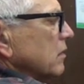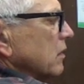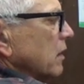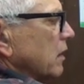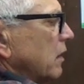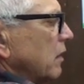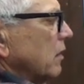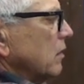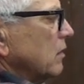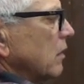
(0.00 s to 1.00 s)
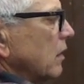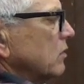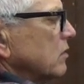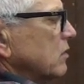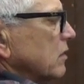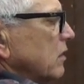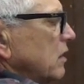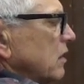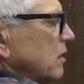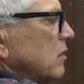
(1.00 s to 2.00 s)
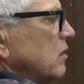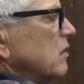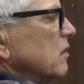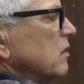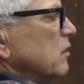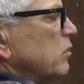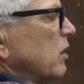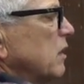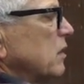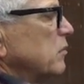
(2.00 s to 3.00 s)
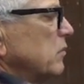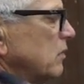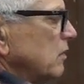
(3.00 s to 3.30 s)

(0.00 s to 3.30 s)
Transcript: Okay, notches are in the bottom.